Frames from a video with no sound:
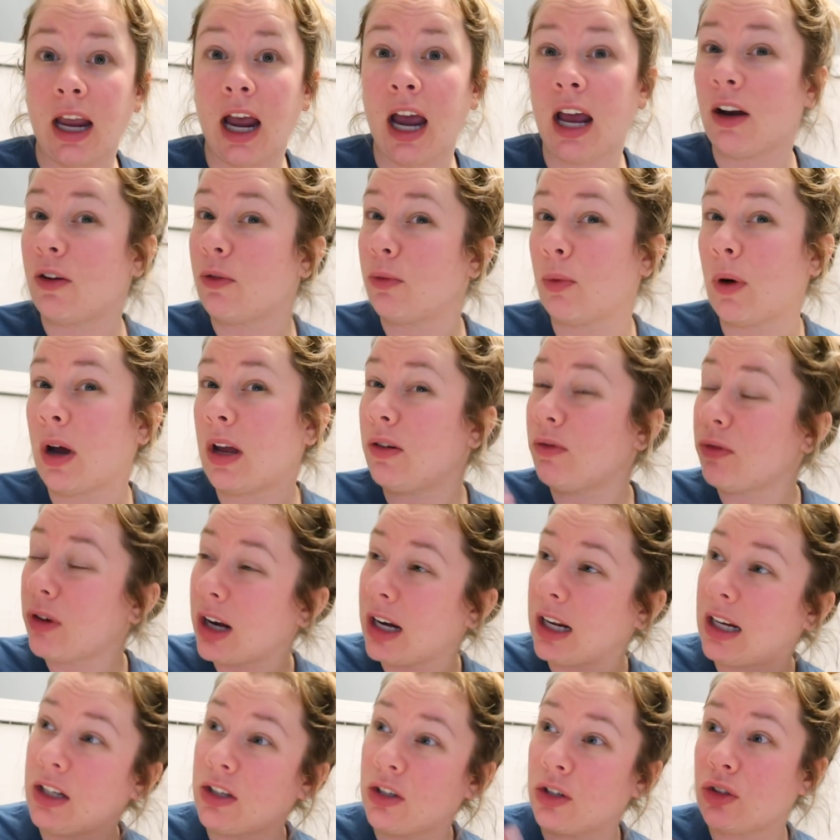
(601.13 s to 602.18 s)
I kind of went
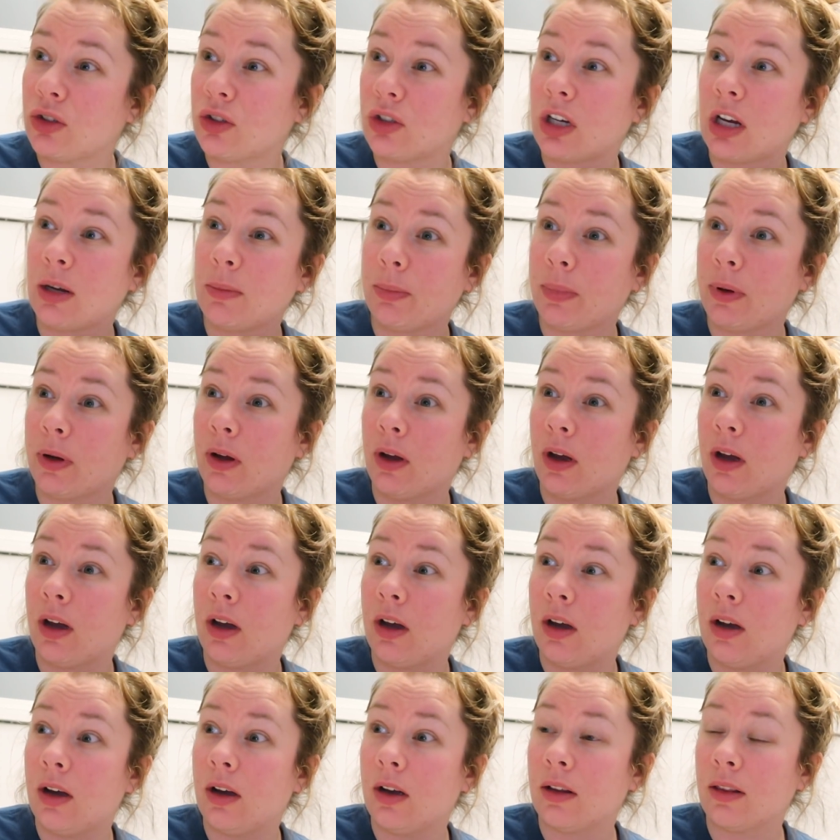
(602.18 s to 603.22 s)
ready to ship.
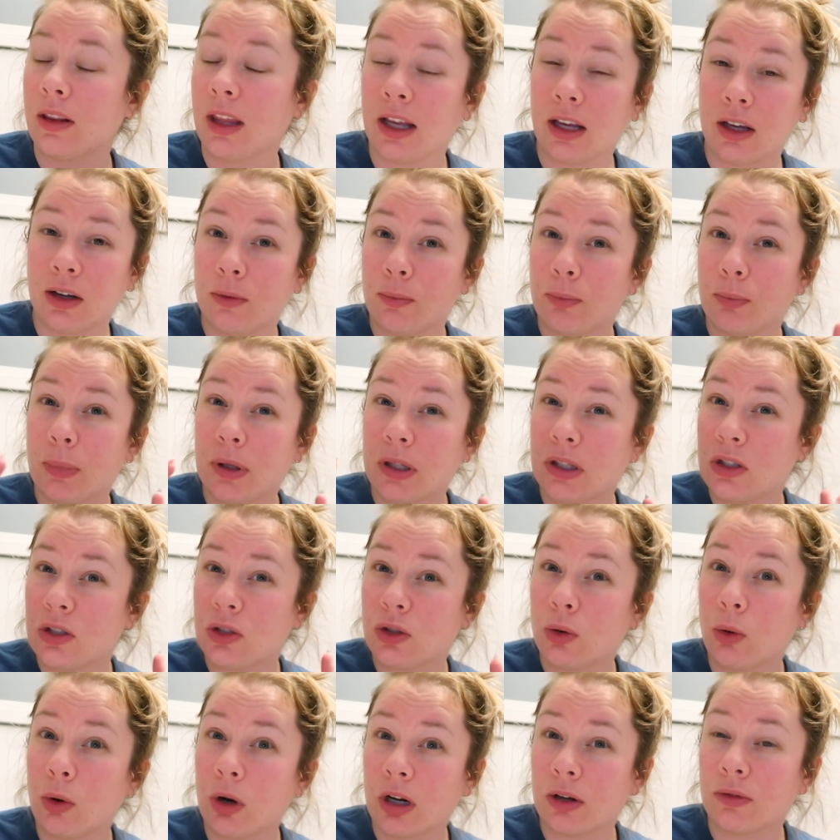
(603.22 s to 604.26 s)
like, but
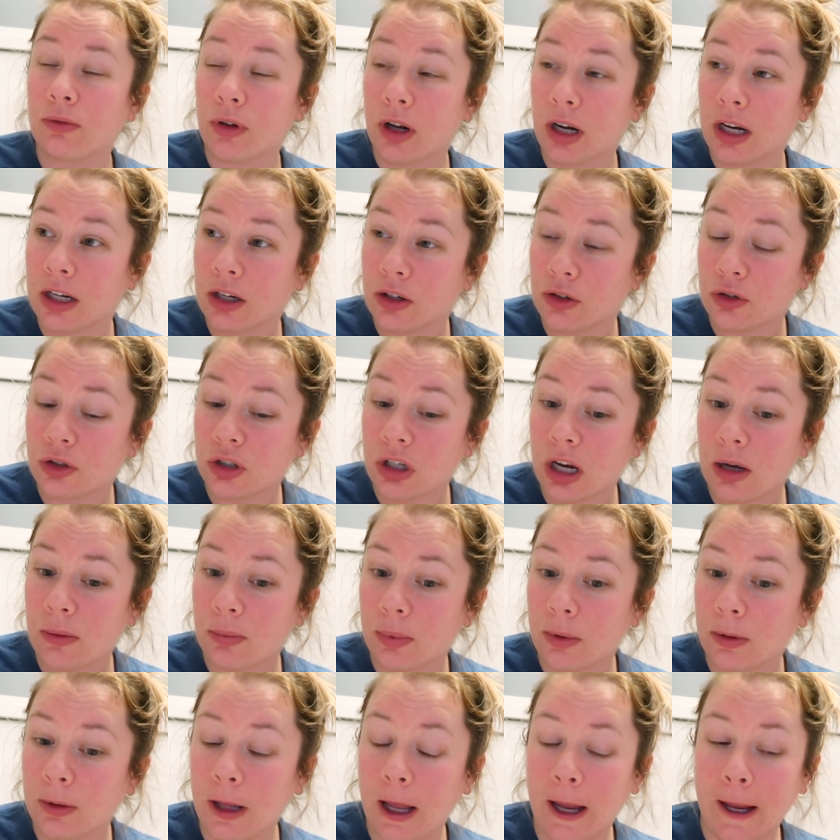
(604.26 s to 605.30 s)
sort of ready to ship.
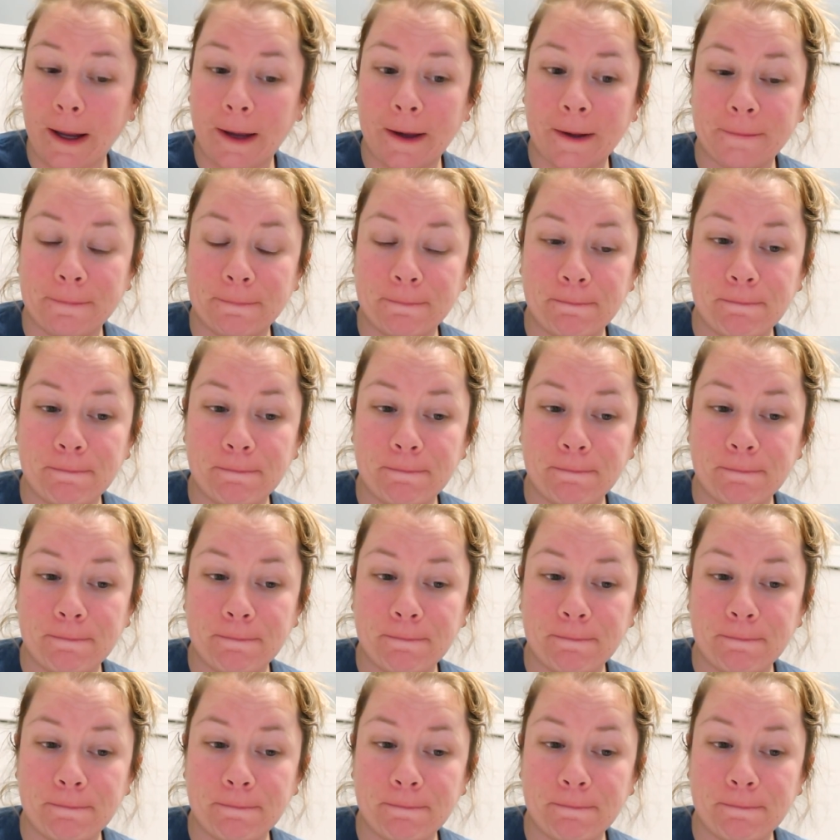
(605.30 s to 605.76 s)
Like,